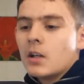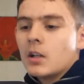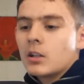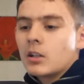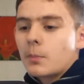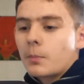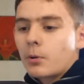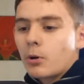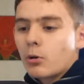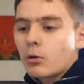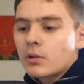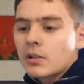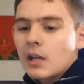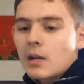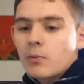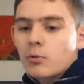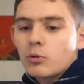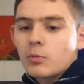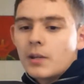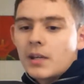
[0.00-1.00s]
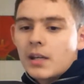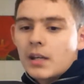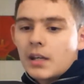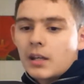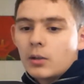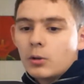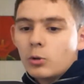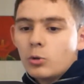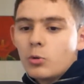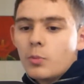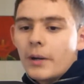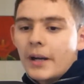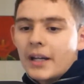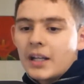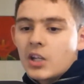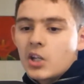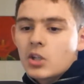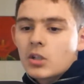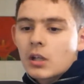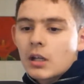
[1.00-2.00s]
The prototype will be a loop, and
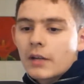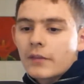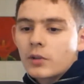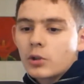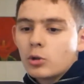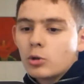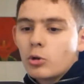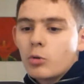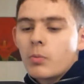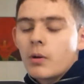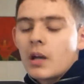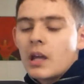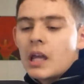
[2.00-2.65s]
each side of the loop